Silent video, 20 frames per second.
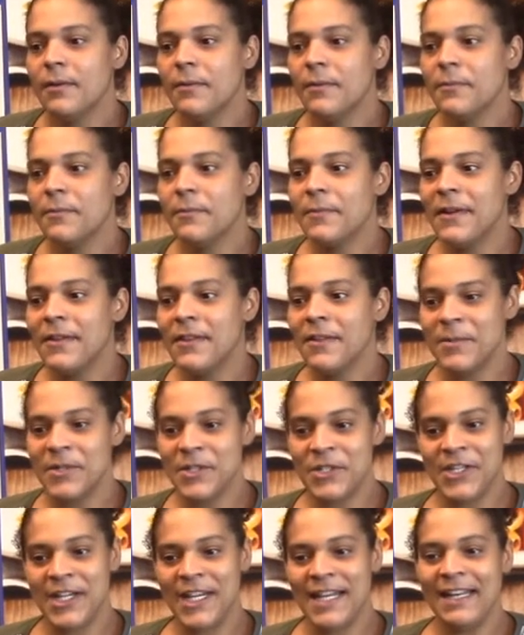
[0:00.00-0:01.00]
Well, the
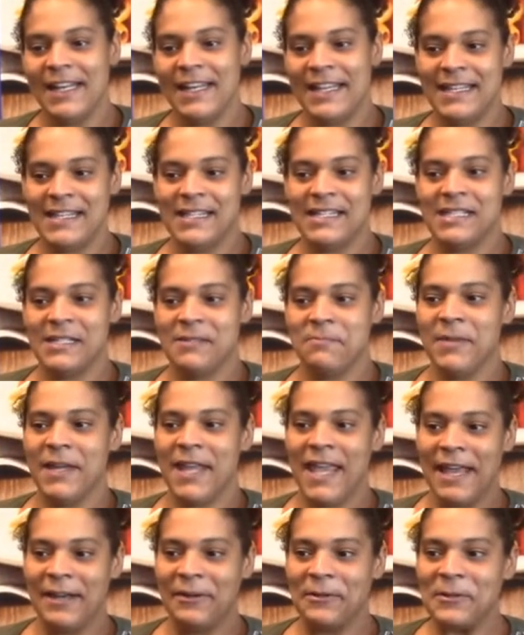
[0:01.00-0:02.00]
machine is
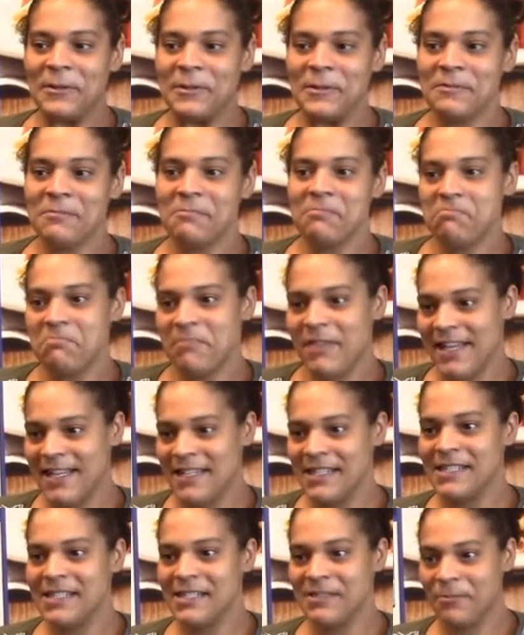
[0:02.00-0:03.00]
mechanical.
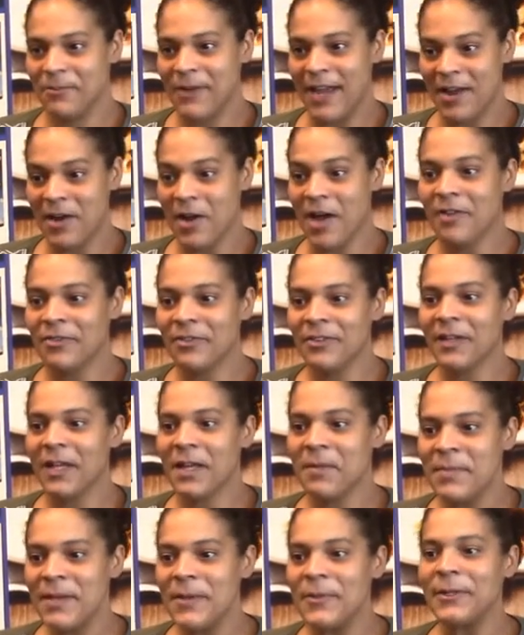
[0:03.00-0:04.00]
It's ran off a
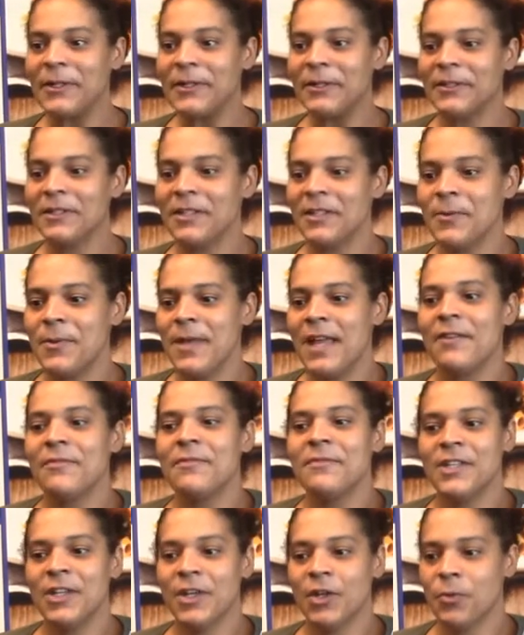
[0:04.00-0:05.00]
computer. You
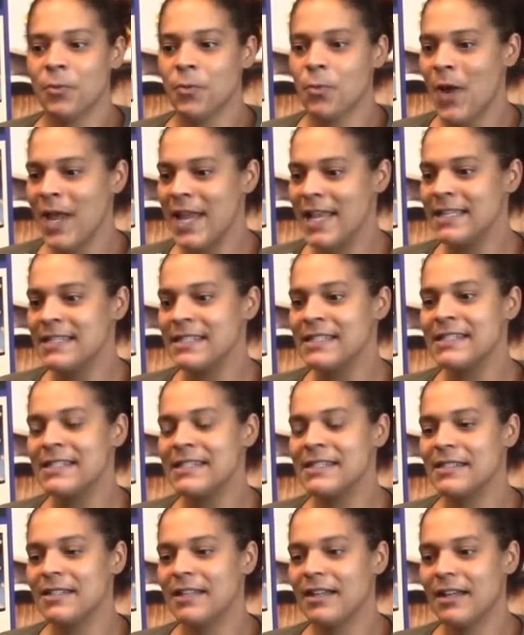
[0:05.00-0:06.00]
have your weights
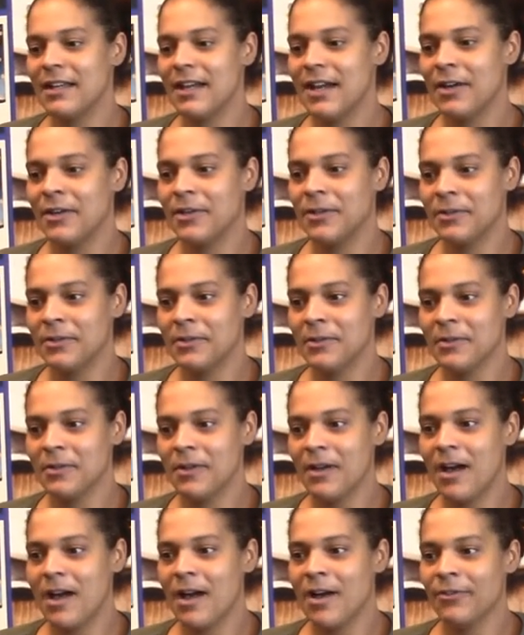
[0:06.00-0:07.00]
are
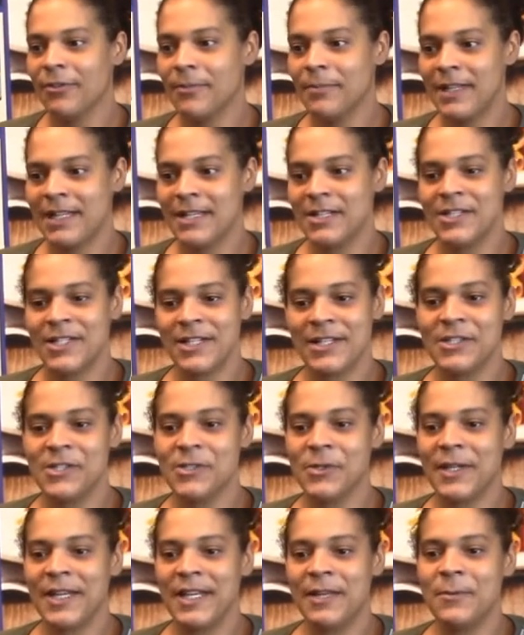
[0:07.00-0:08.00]
off from the Ashita
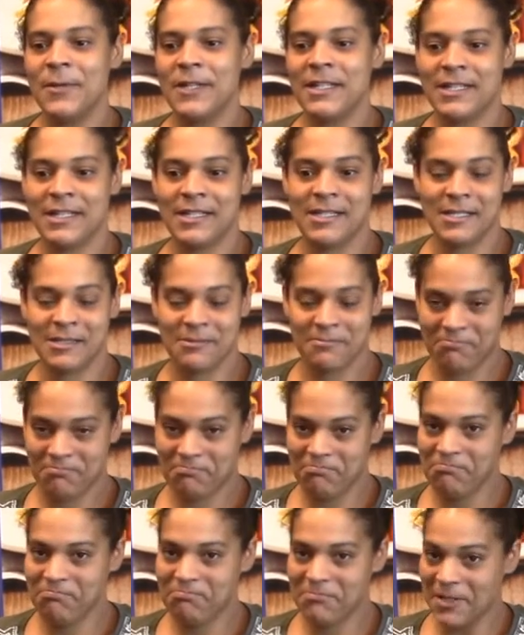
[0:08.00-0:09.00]
screen, which is
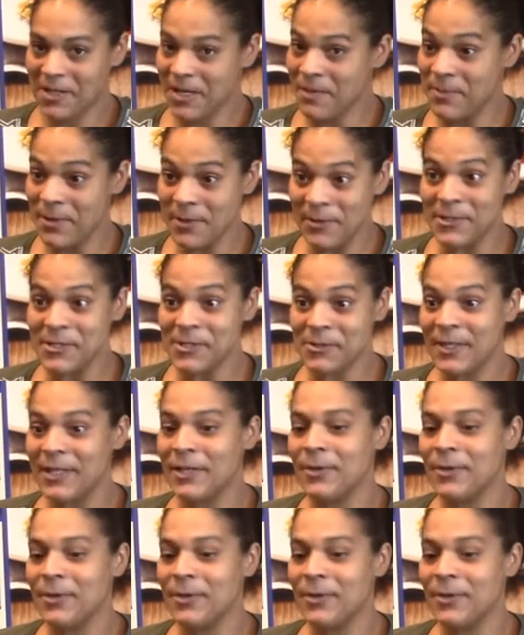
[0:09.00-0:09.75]
a computer screen.